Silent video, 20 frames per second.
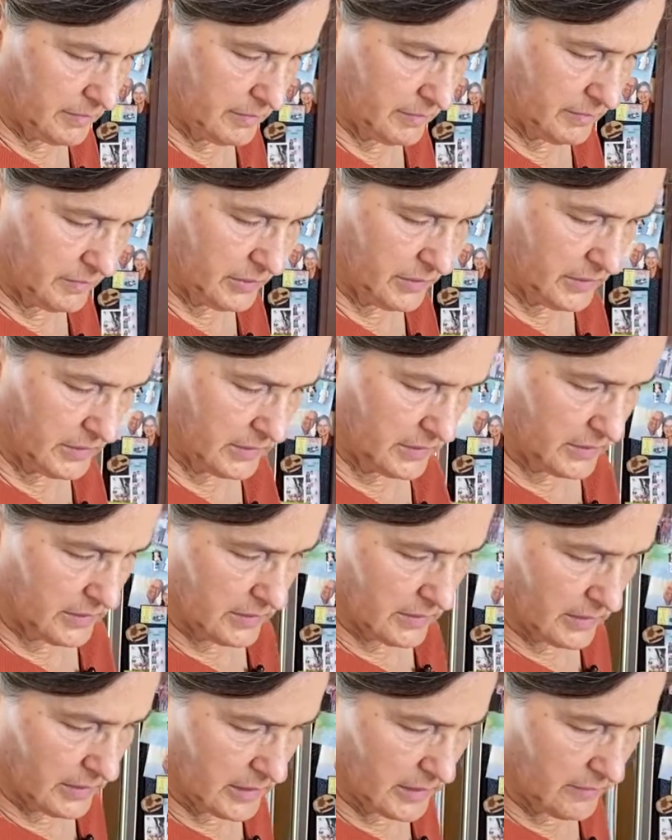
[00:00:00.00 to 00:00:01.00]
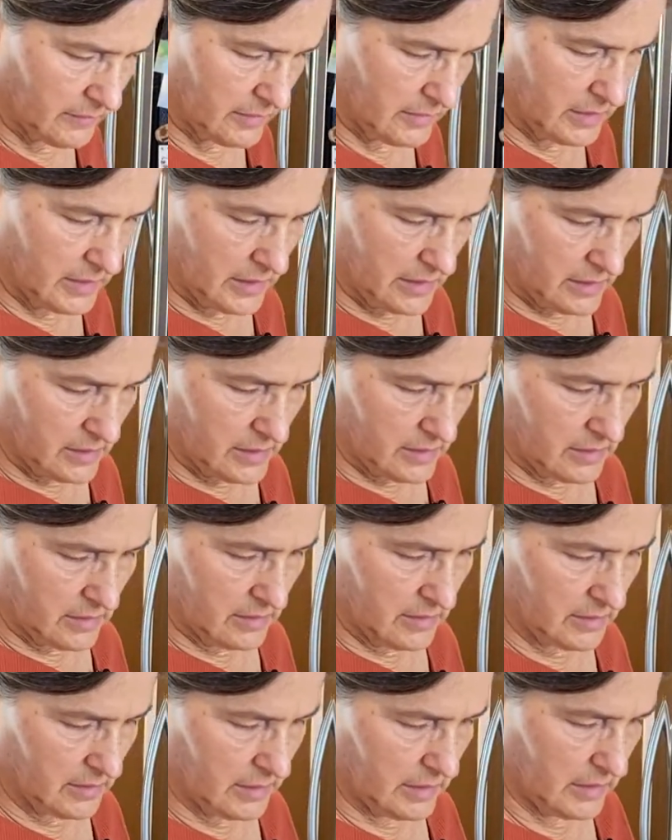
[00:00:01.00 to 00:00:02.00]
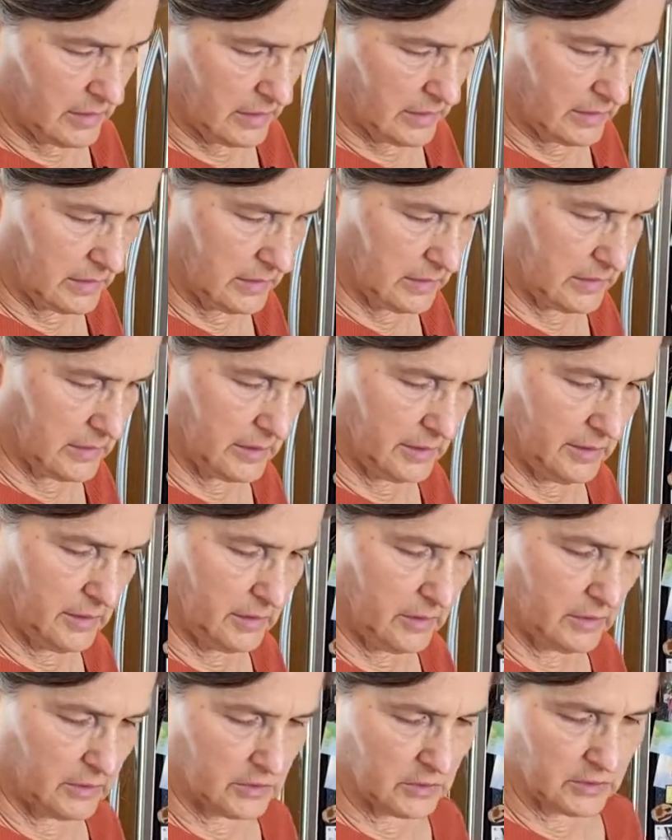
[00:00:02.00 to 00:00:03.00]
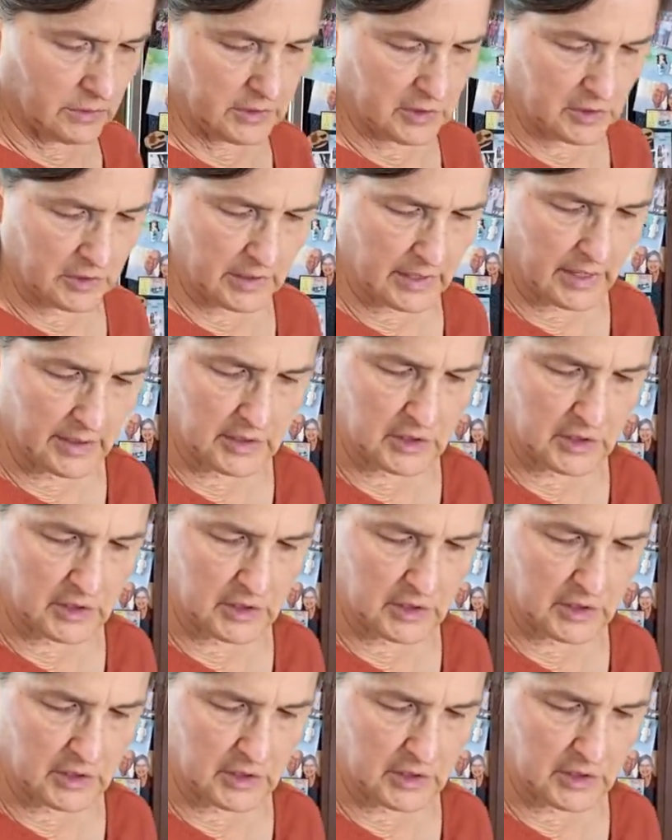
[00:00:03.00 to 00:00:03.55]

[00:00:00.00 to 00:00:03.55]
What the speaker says: put this in the oven now, and there you go. So it's kind of